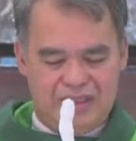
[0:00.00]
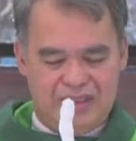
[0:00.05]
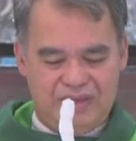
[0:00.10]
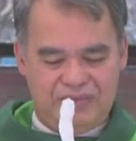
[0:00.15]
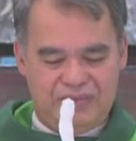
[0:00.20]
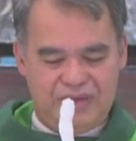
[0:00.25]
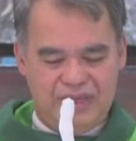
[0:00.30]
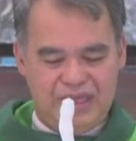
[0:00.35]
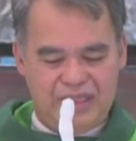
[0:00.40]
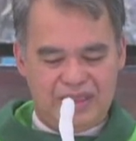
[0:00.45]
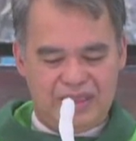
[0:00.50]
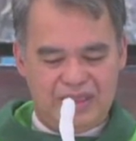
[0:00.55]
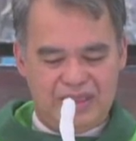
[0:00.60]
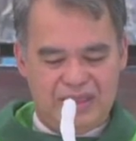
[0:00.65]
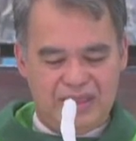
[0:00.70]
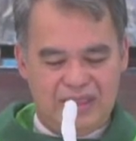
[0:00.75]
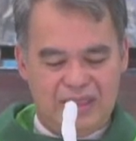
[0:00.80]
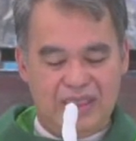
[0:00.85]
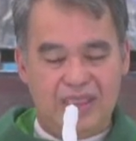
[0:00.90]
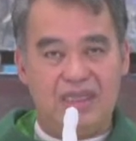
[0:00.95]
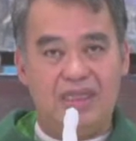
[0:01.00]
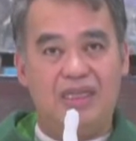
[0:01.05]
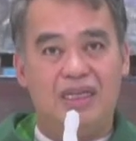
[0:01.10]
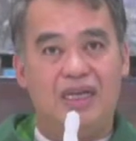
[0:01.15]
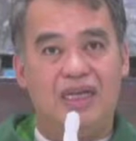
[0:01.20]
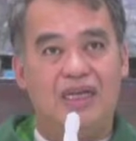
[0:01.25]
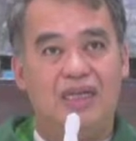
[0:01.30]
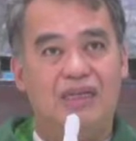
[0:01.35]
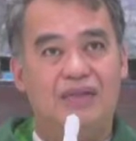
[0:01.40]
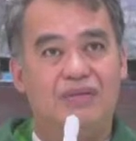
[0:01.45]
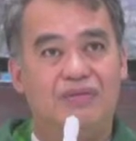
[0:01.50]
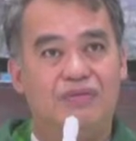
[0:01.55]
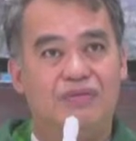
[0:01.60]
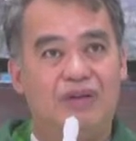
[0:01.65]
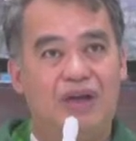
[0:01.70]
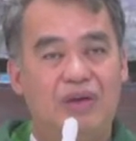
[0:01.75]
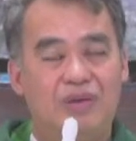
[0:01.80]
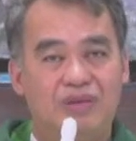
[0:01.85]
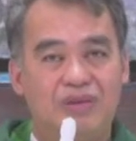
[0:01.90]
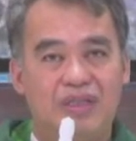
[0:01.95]
if not the
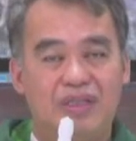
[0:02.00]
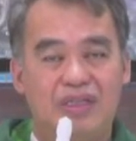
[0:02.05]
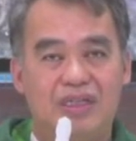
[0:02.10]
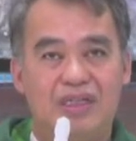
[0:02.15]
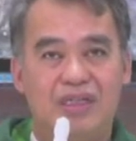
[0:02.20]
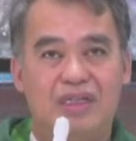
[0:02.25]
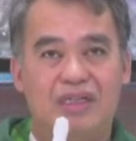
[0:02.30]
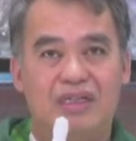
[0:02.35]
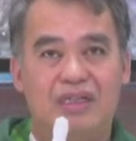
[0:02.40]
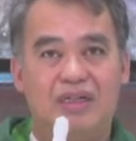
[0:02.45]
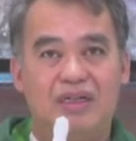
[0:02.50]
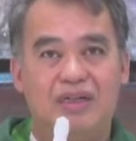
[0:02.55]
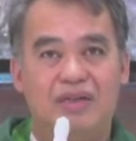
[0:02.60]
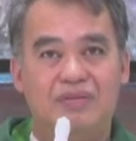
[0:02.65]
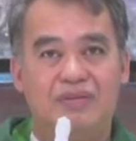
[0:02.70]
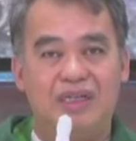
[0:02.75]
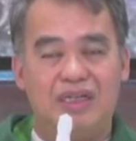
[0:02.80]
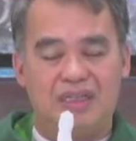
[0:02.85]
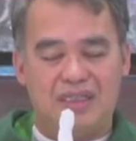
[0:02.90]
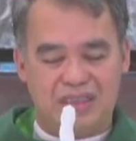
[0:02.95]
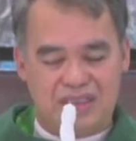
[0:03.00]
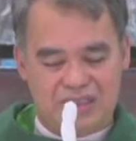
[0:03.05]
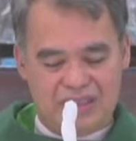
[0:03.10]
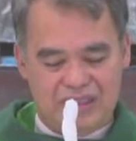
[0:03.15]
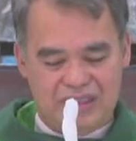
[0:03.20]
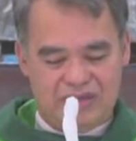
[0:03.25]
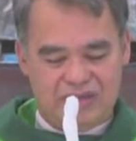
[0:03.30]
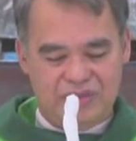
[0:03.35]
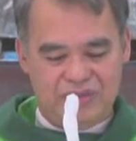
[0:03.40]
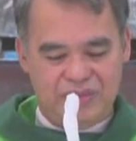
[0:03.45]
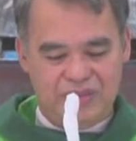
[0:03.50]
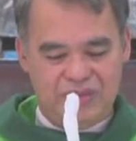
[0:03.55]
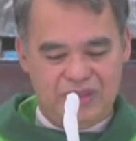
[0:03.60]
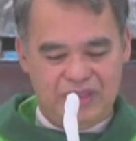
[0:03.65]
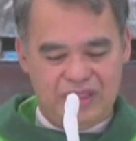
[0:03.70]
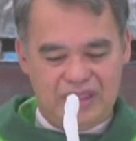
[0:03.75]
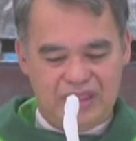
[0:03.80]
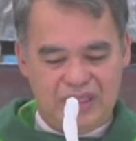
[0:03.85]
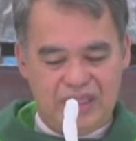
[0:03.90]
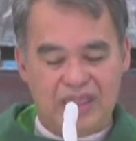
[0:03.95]
founder of the Christian
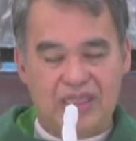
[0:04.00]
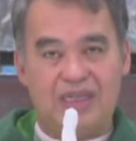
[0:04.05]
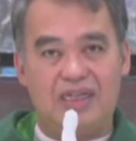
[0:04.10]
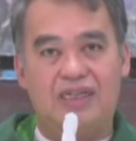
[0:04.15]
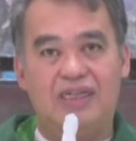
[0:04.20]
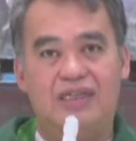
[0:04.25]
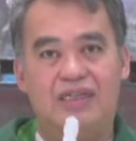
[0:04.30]
community there,